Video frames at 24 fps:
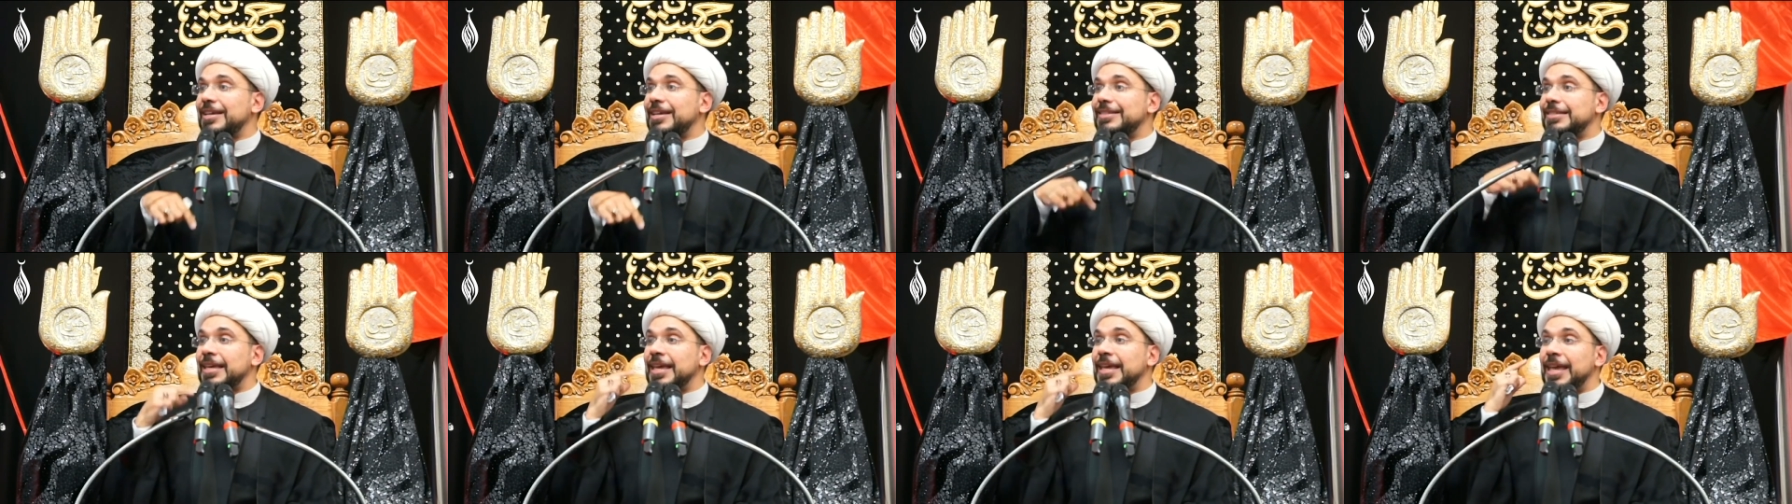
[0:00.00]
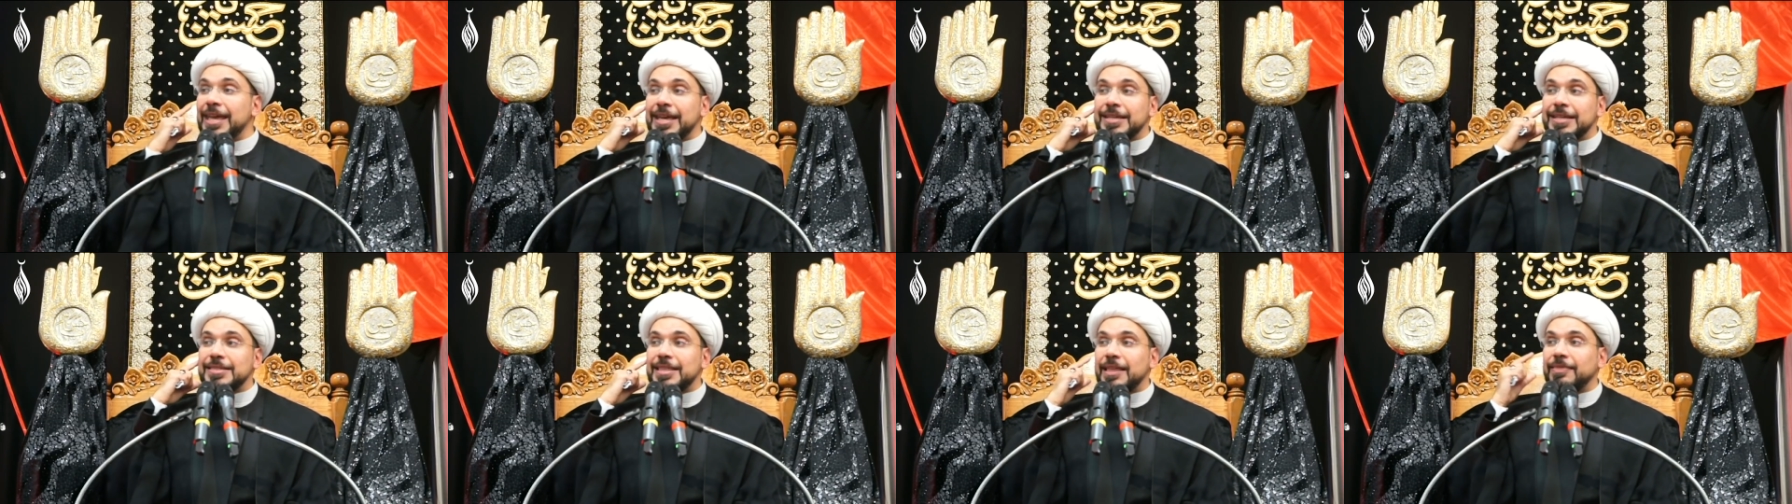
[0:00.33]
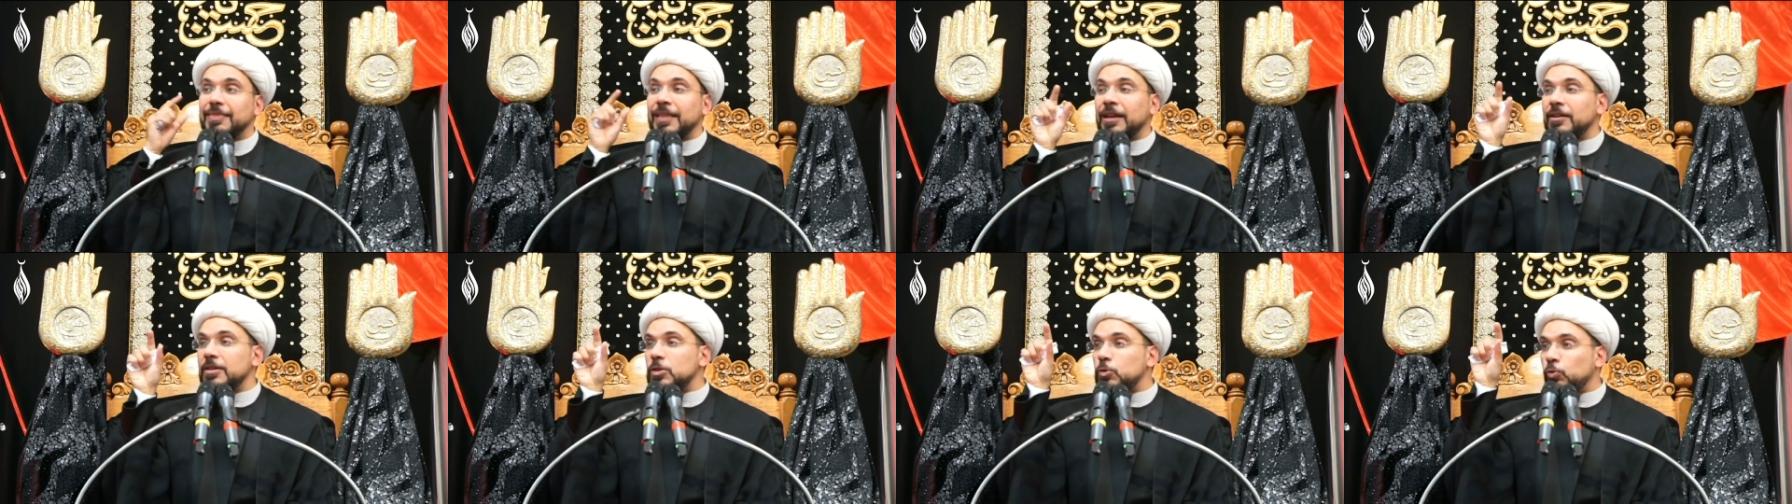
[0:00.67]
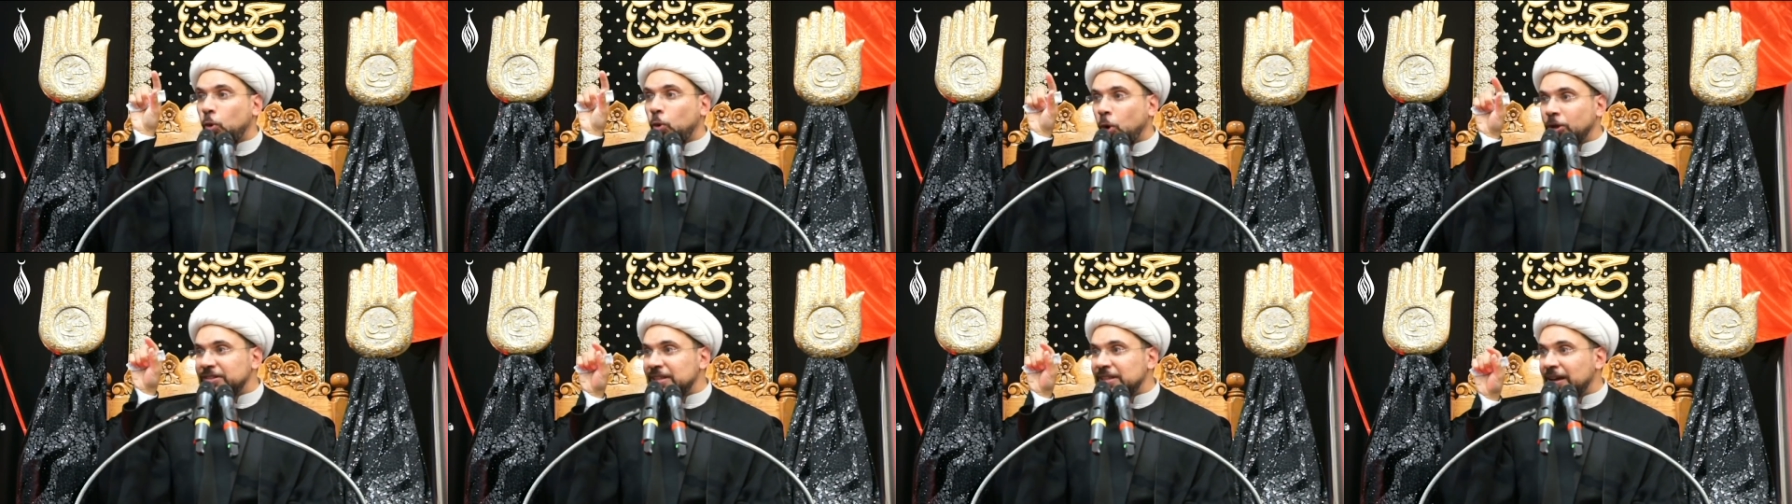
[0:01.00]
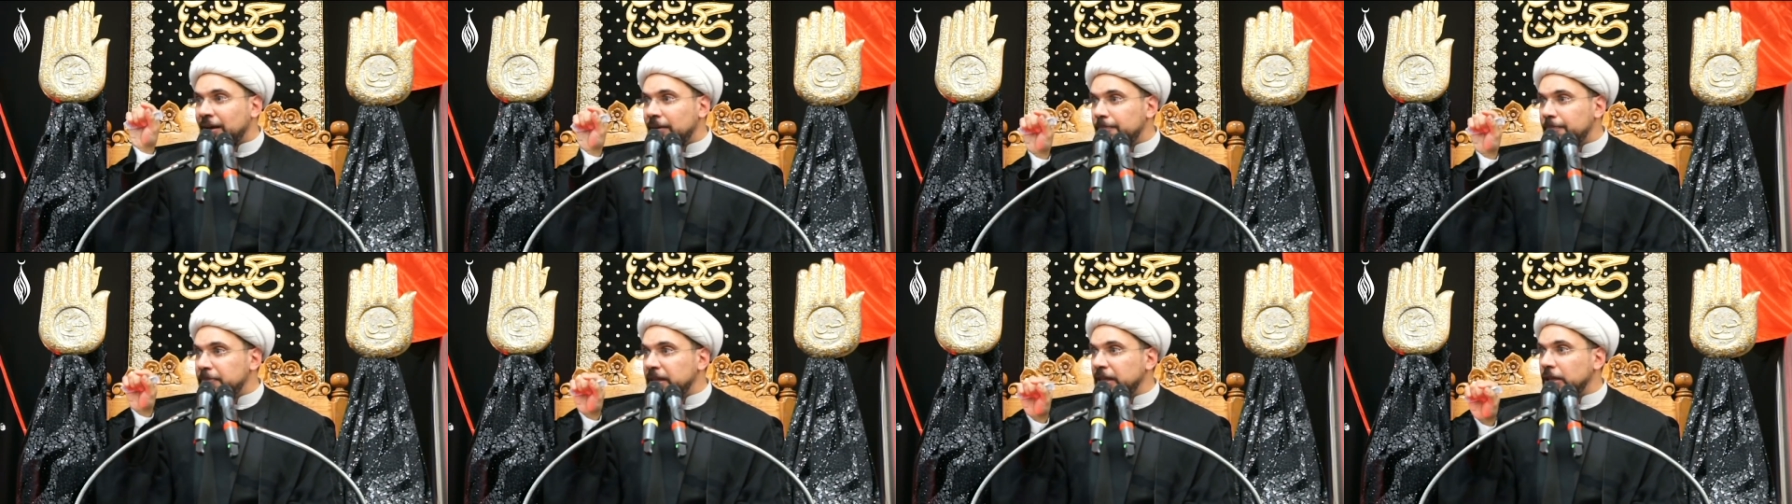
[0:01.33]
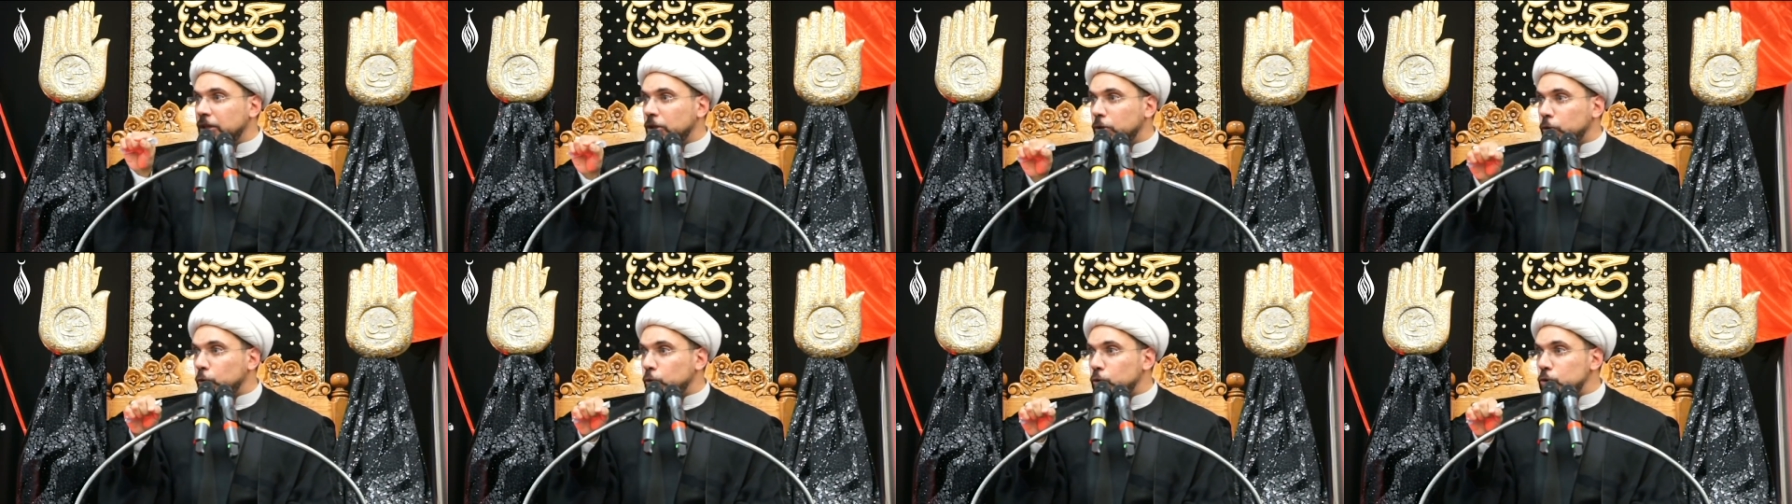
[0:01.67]
hears that there is water
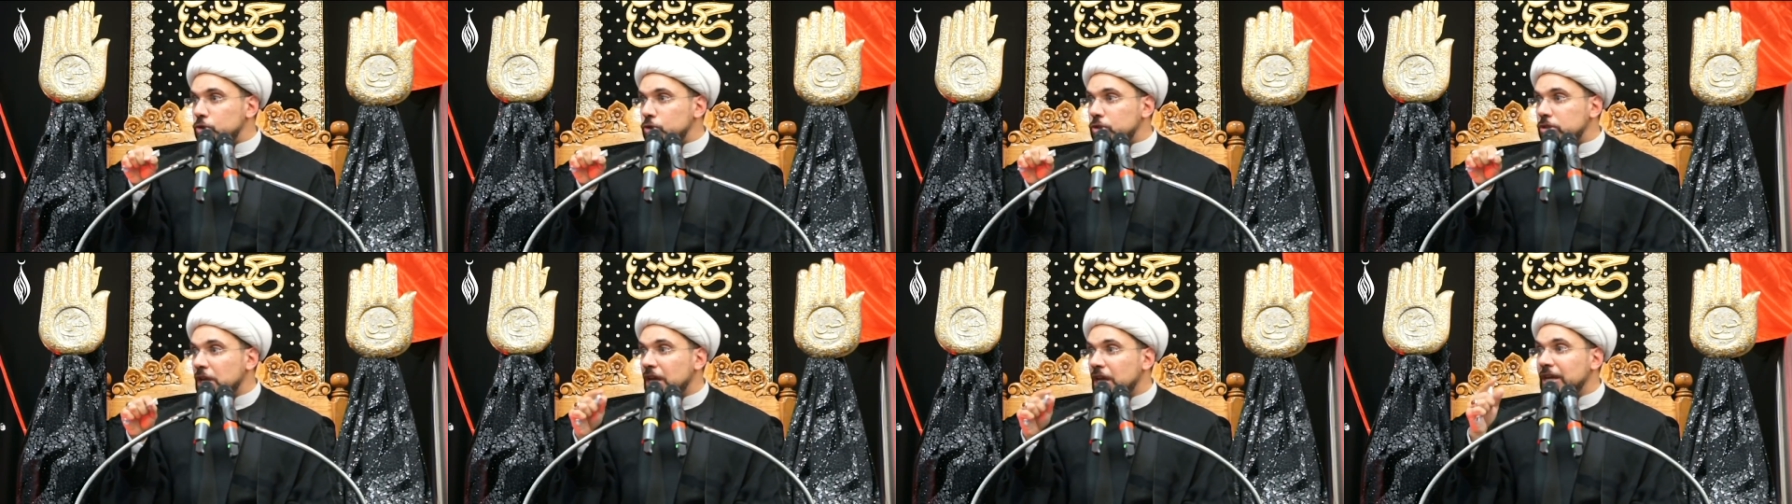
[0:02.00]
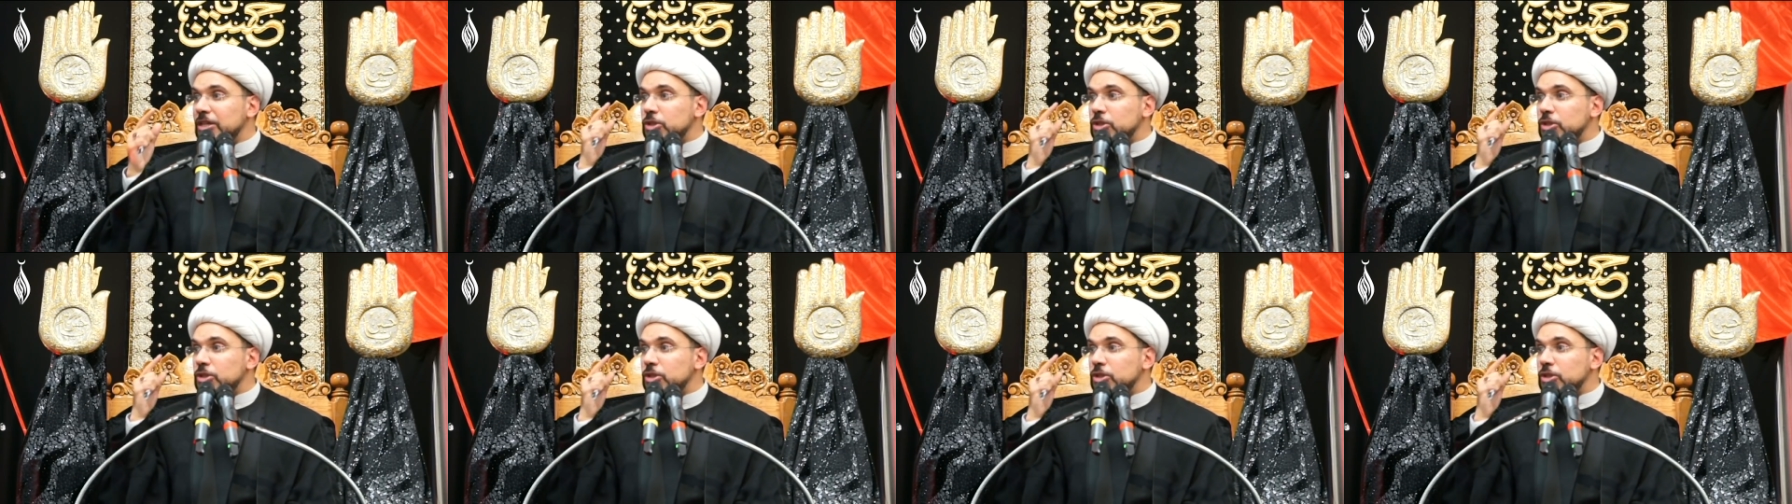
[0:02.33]
being used.